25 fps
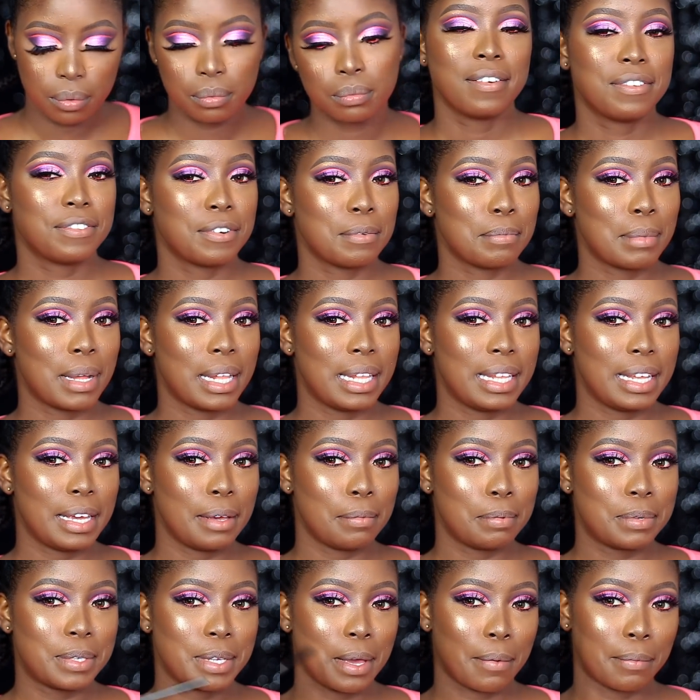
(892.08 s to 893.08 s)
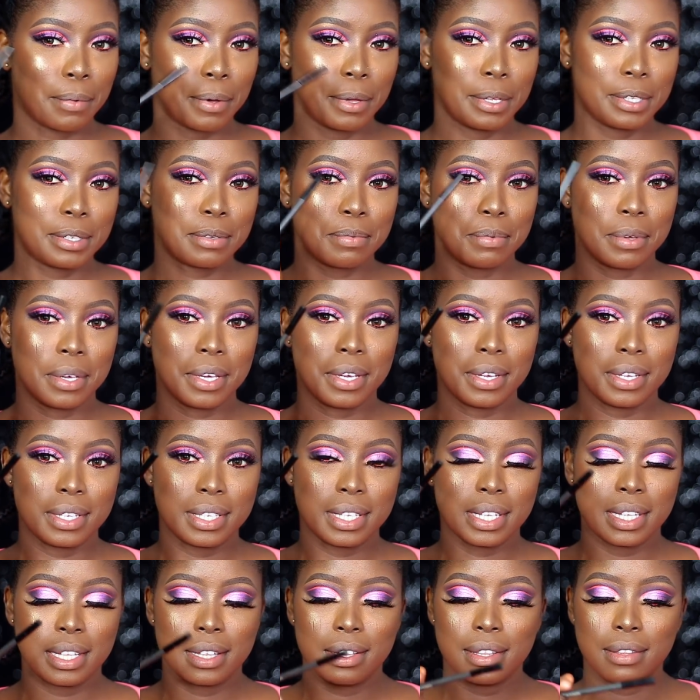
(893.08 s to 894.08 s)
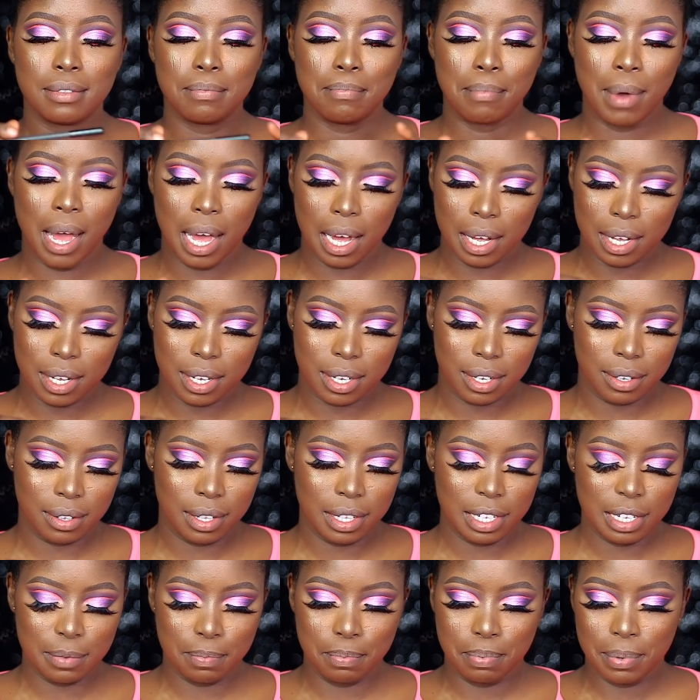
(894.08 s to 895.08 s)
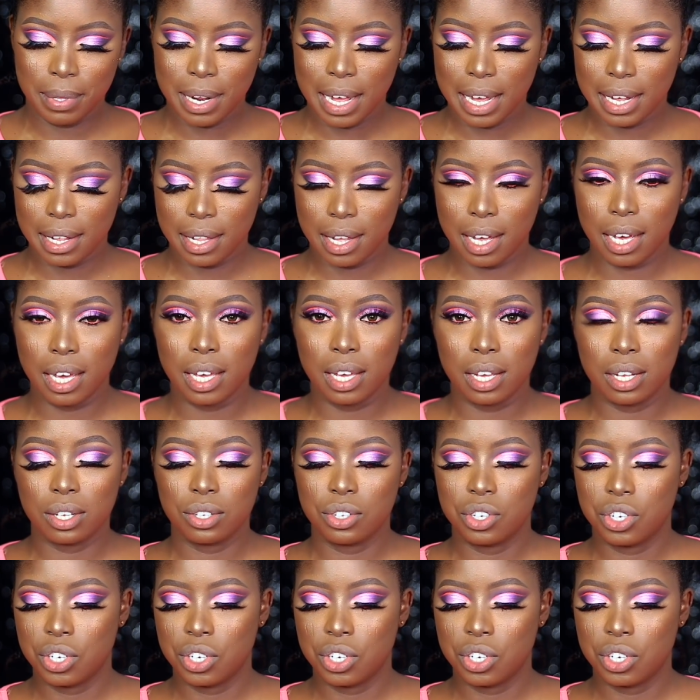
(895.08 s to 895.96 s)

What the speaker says: For my lips, I'm going to be using MAC Lip Liner in